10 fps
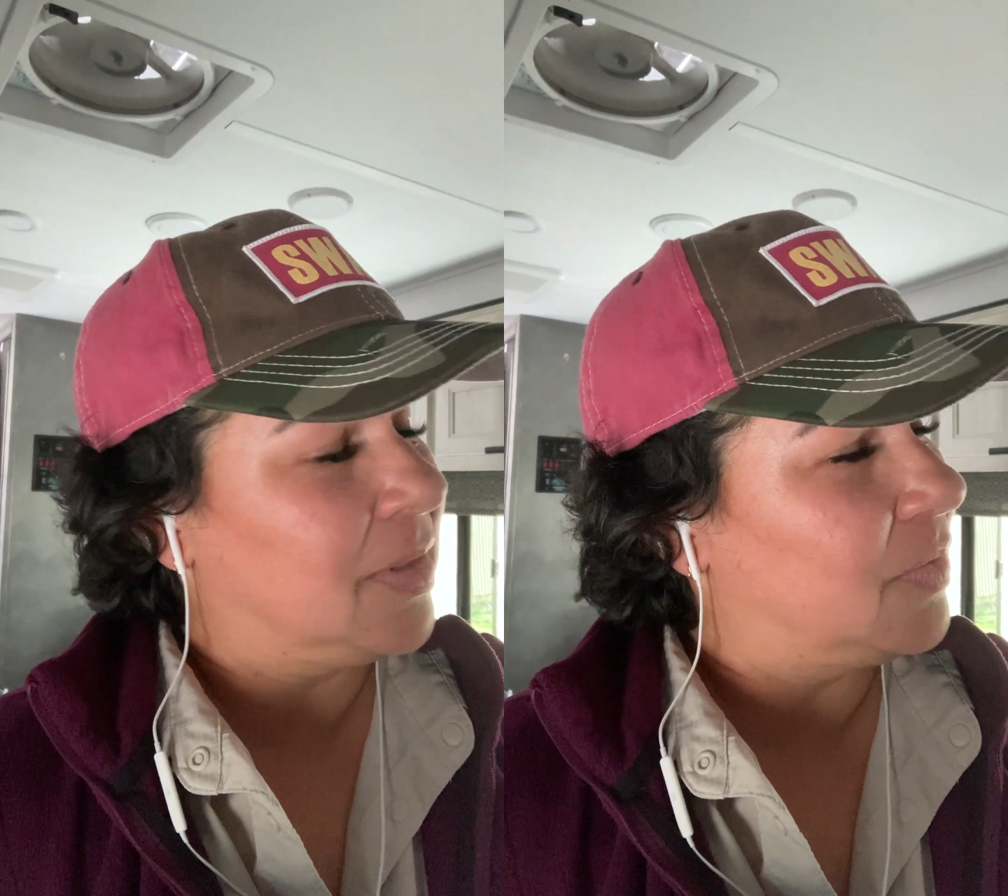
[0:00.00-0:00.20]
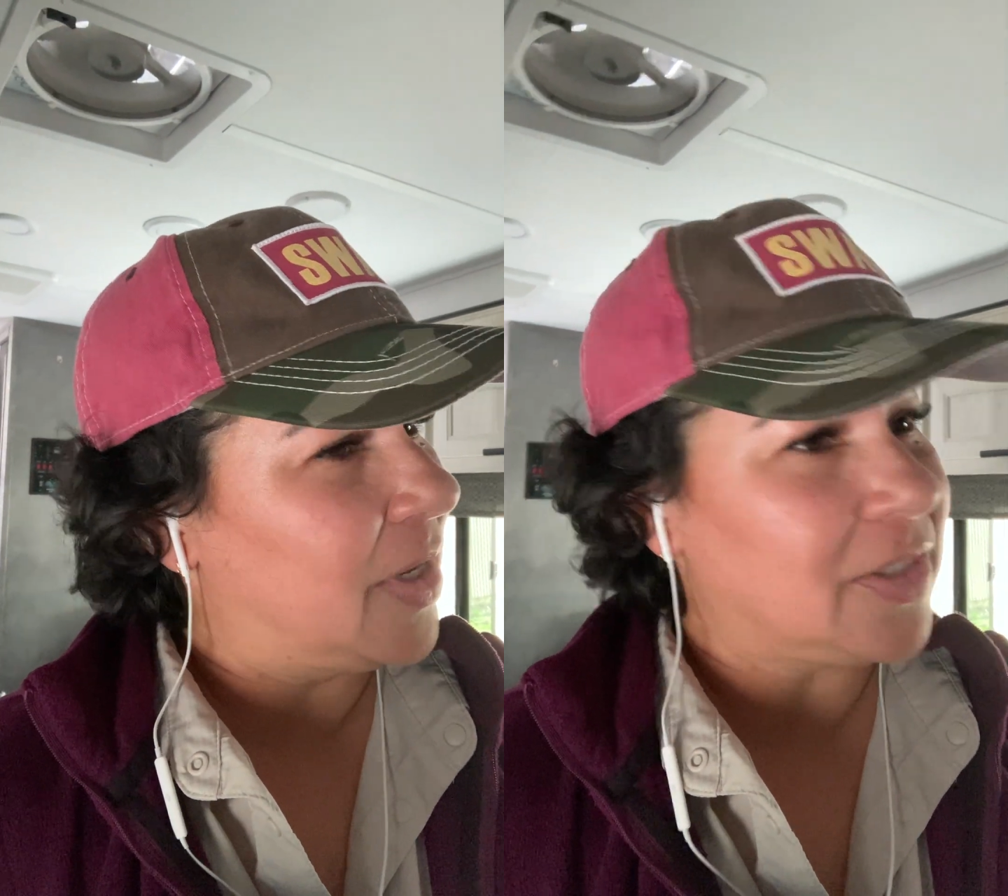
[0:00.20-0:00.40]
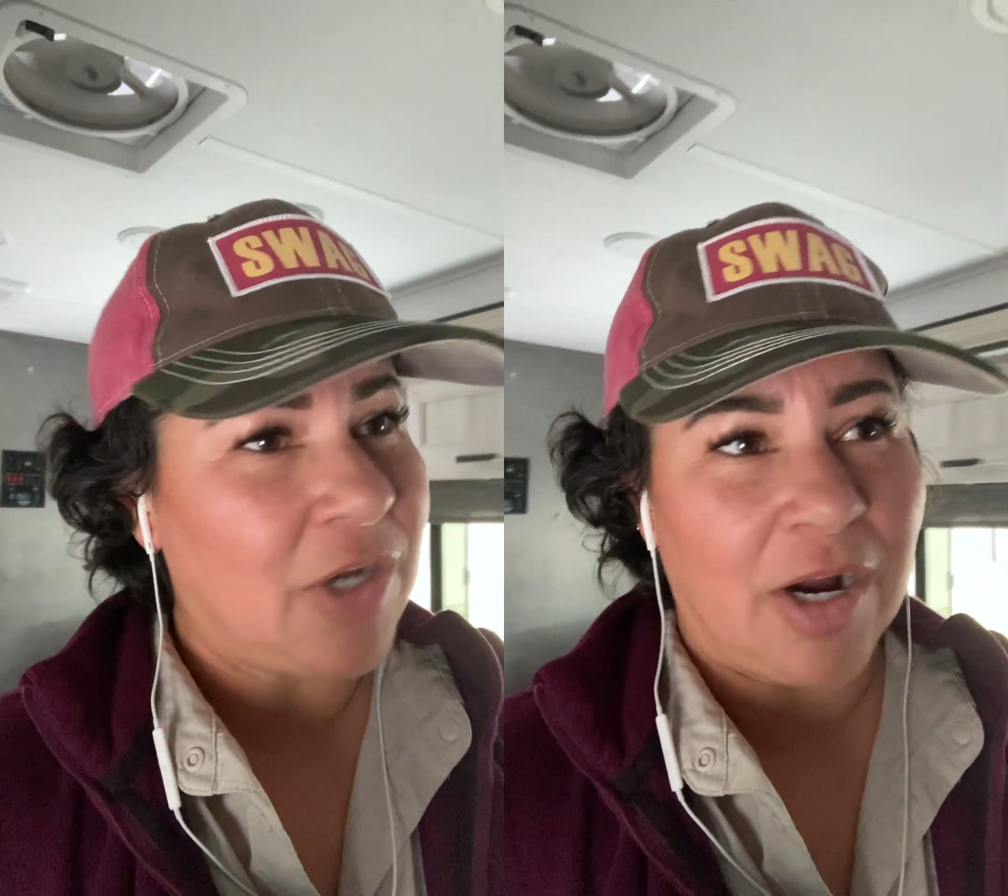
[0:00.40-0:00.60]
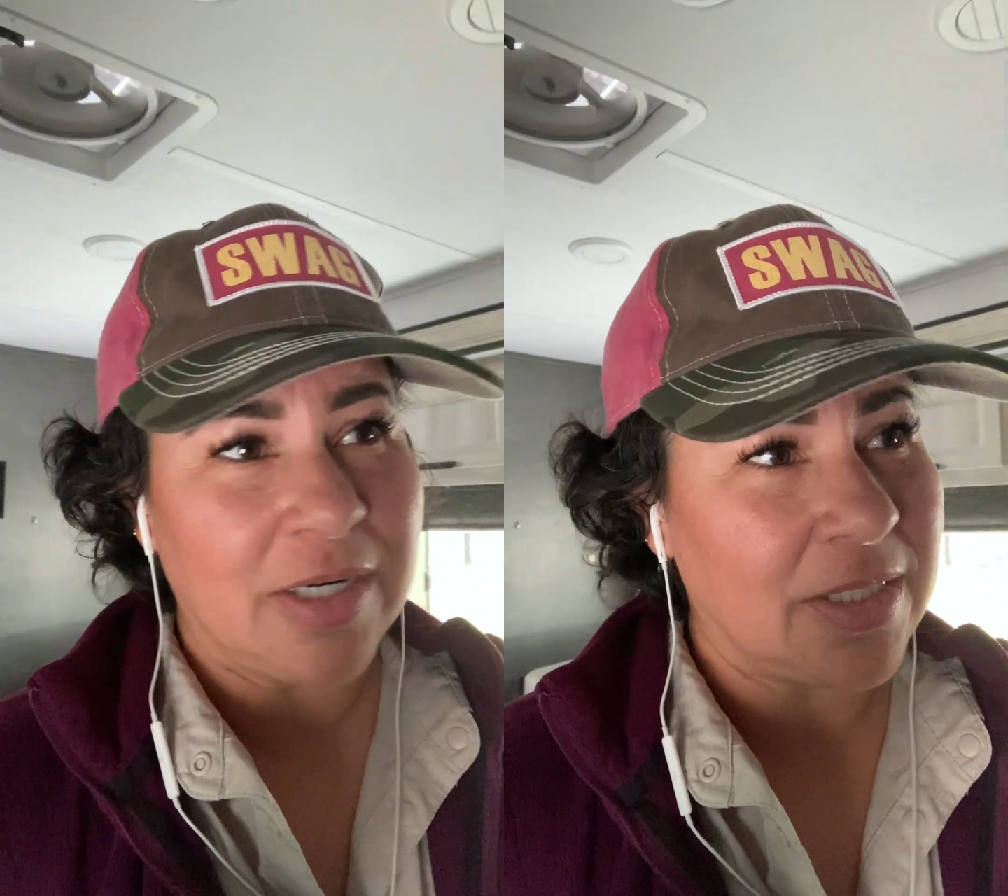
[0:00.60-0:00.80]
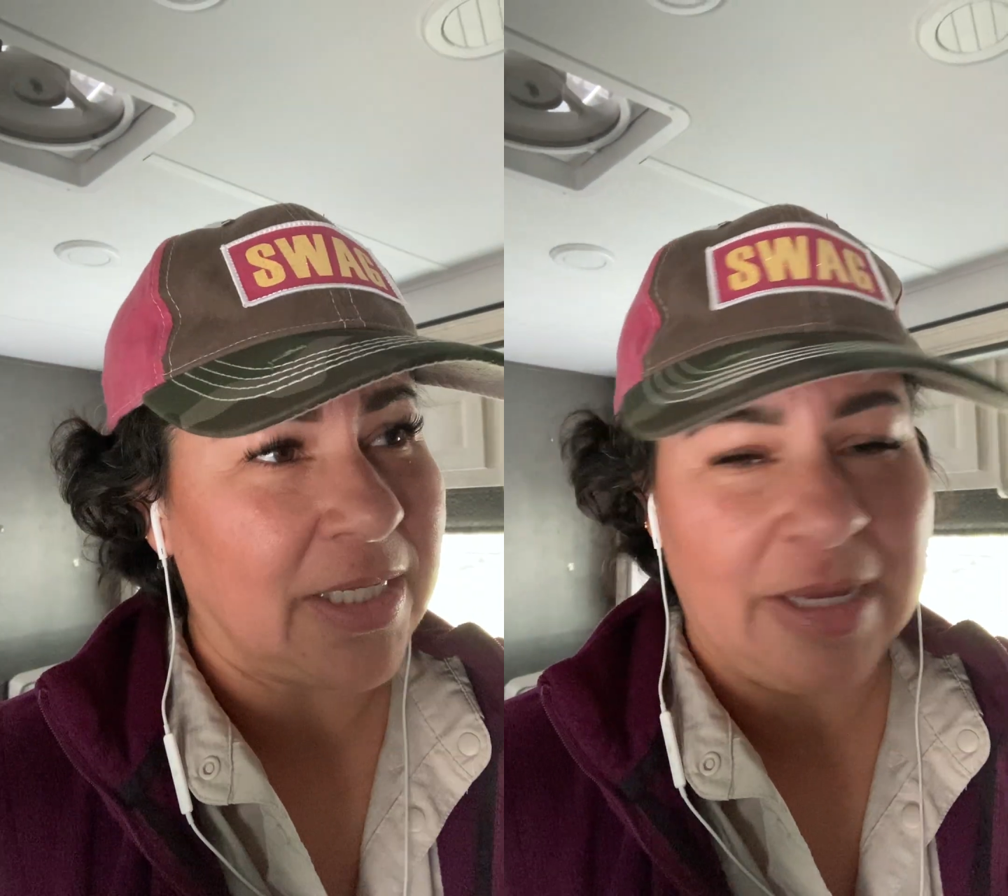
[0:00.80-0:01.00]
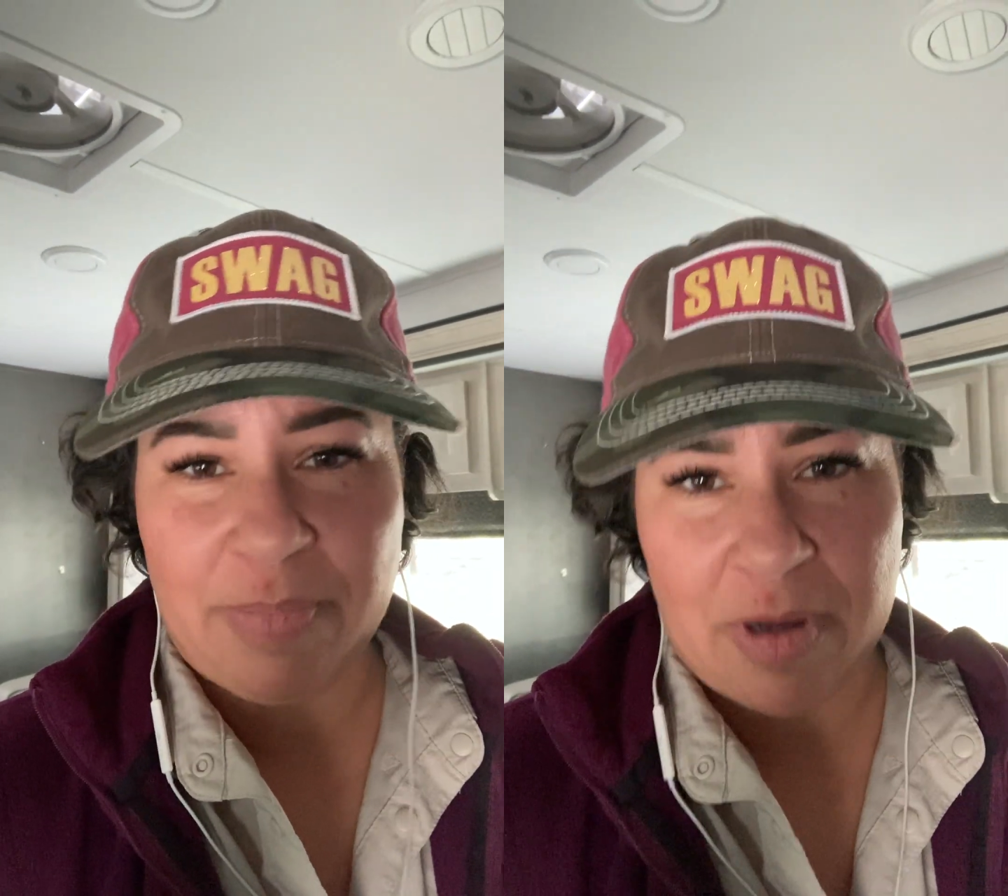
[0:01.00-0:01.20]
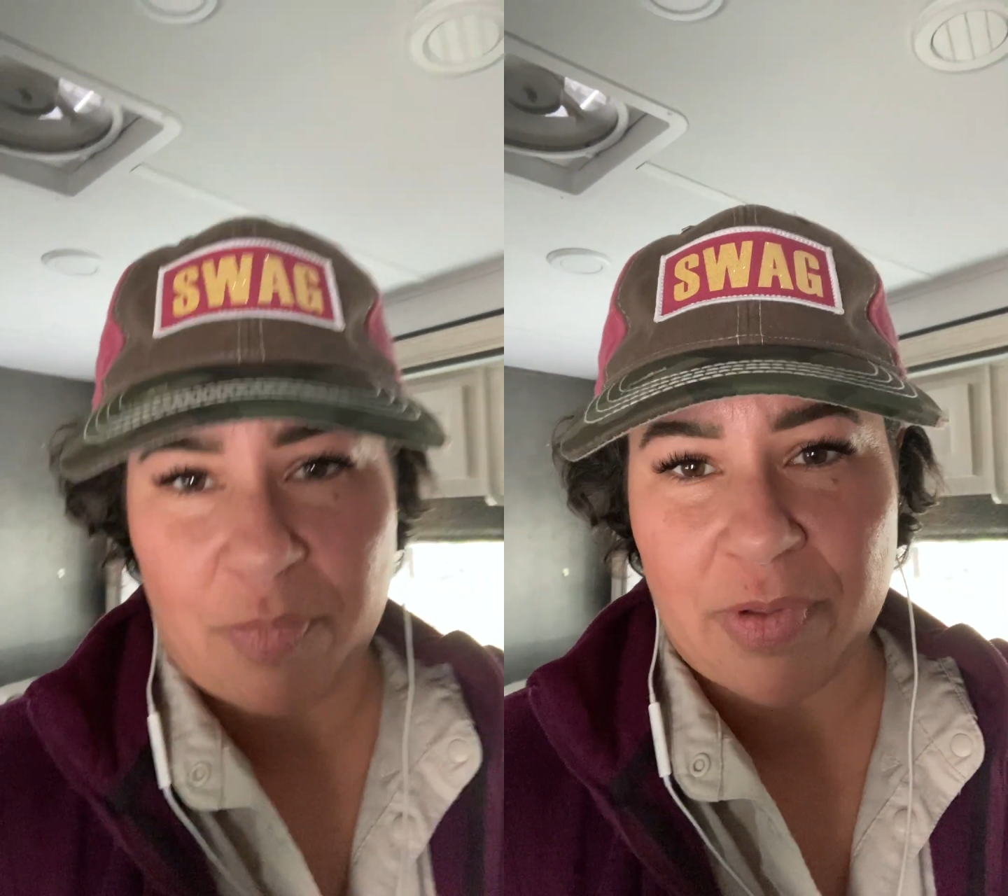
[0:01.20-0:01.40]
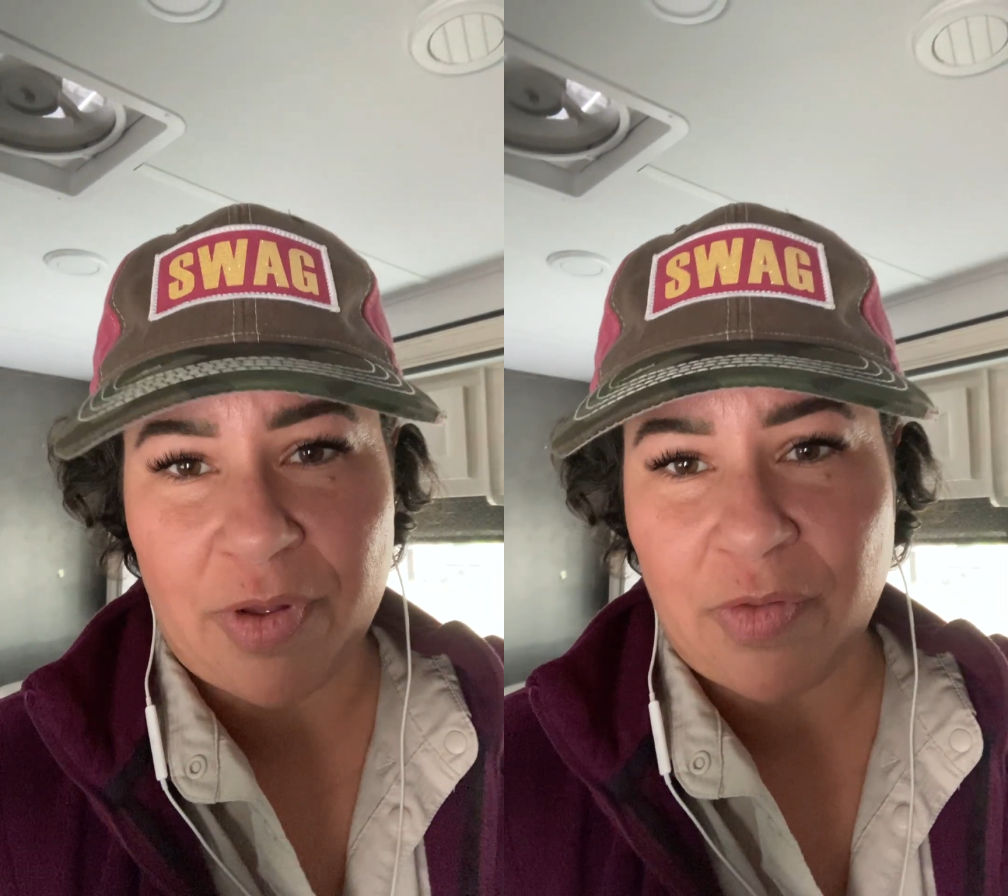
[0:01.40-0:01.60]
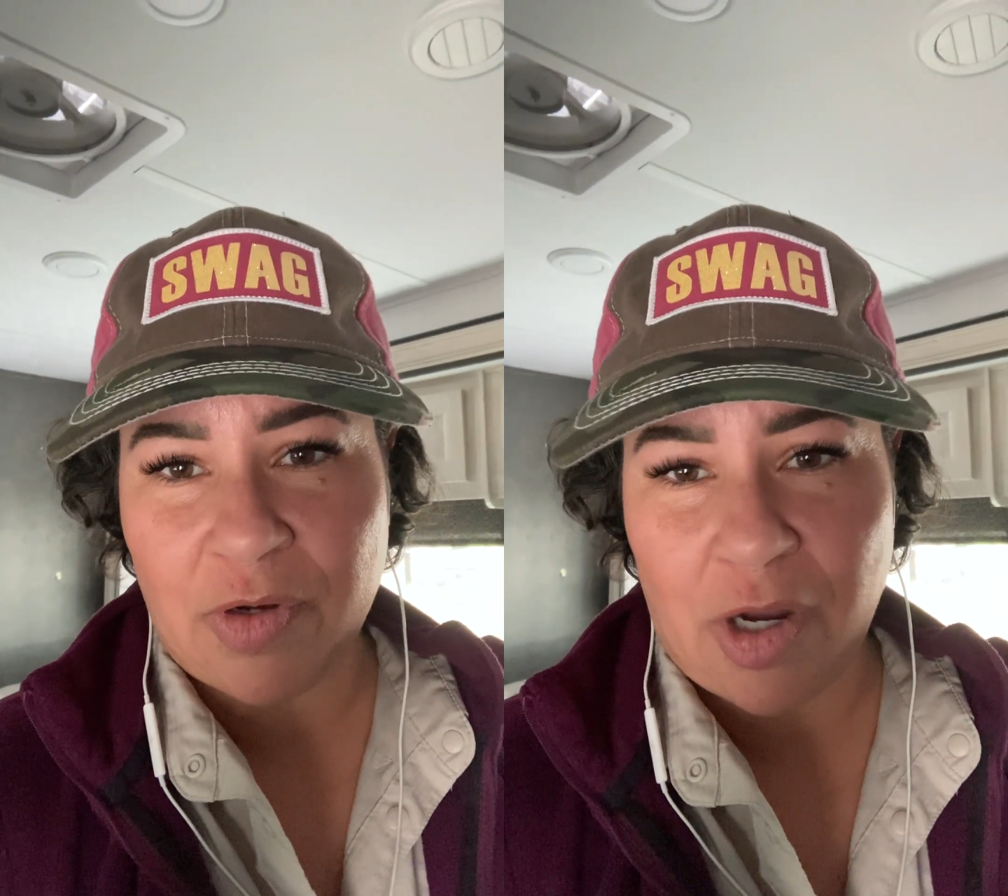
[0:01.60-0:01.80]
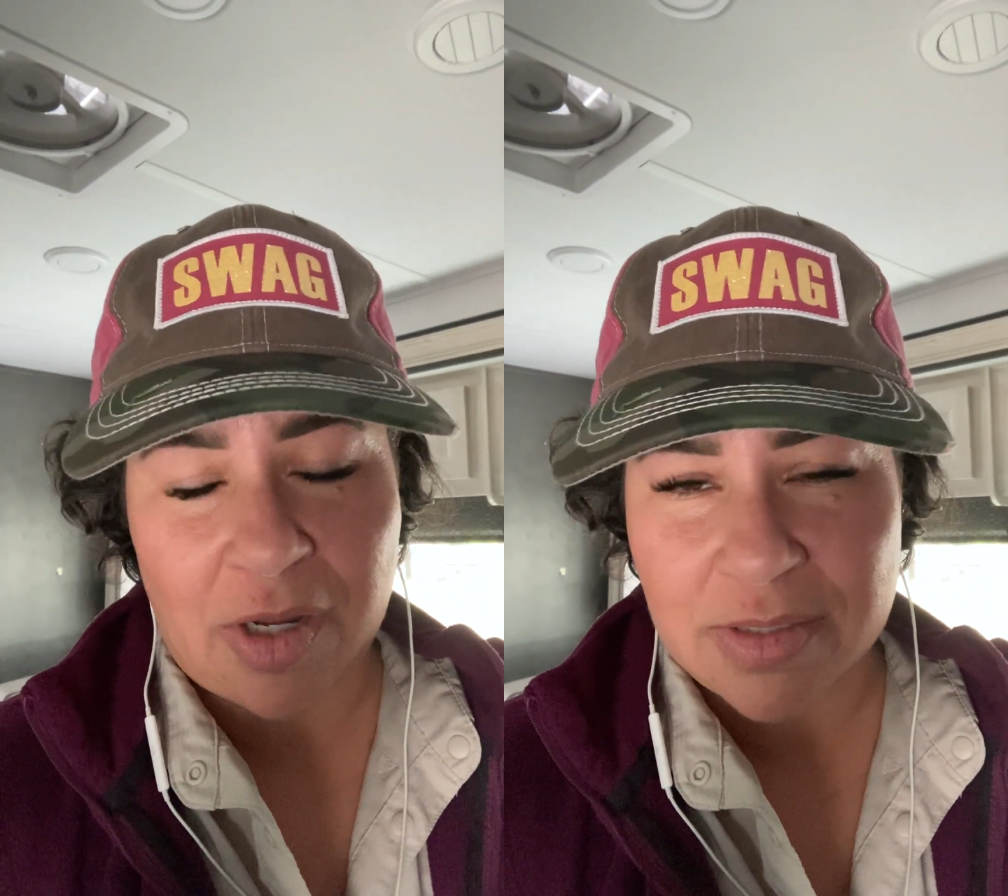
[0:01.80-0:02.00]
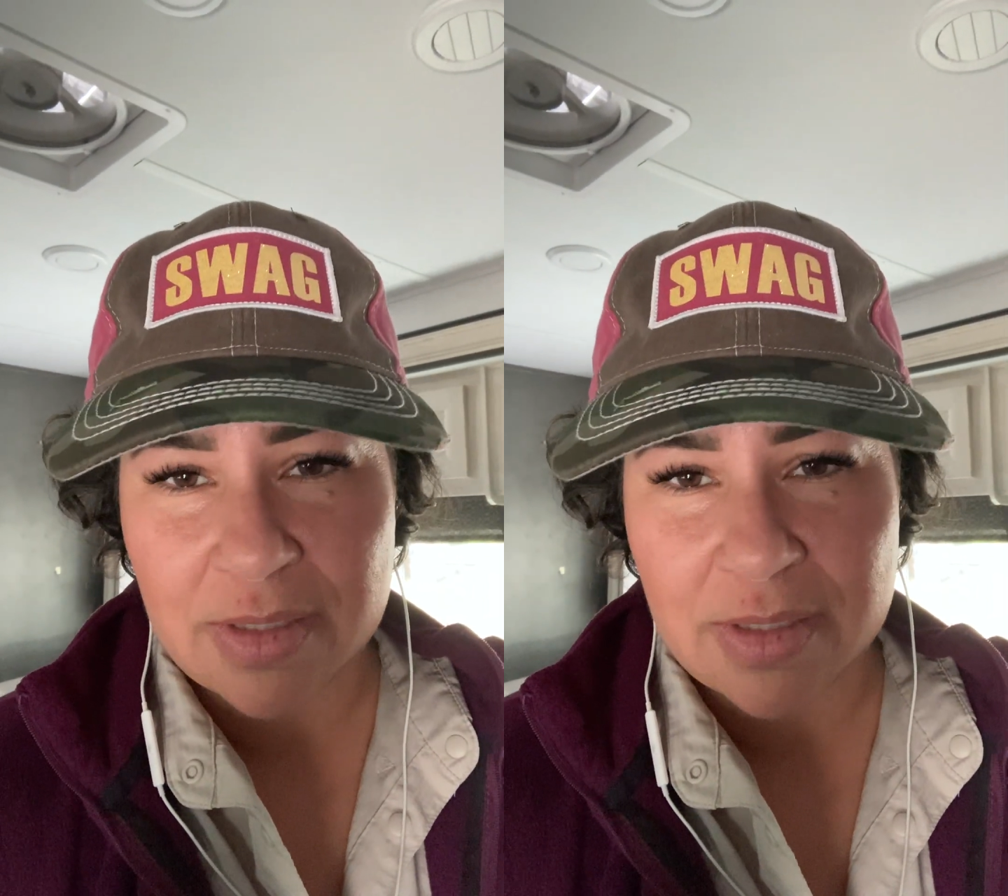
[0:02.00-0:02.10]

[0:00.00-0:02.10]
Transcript: well, it's hard to keep up with all the calls